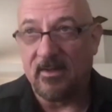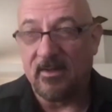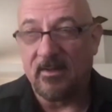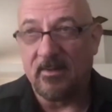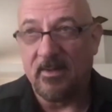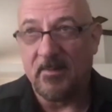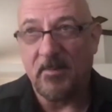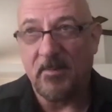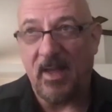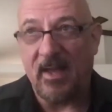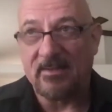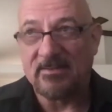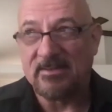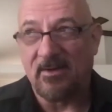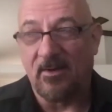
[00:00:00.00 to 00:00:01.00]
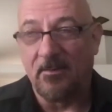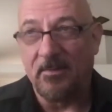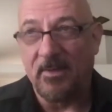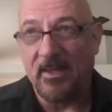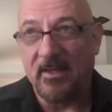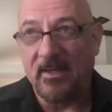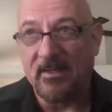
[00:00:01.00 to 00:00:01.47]
impact our
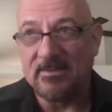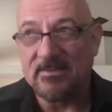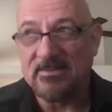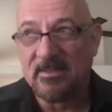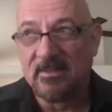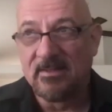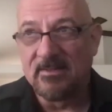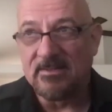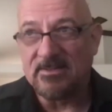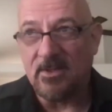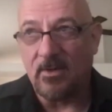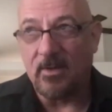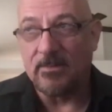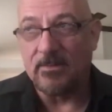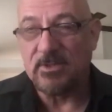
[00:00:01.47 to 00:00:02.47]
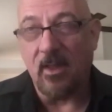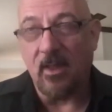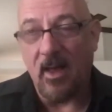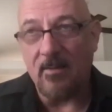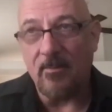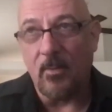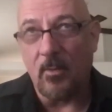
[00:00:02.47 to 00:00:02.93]
meetings. So it was a
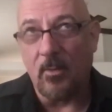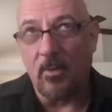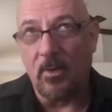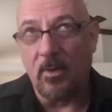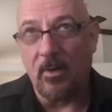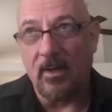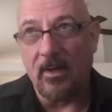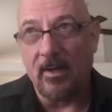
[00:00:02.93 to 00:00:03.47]
lot more,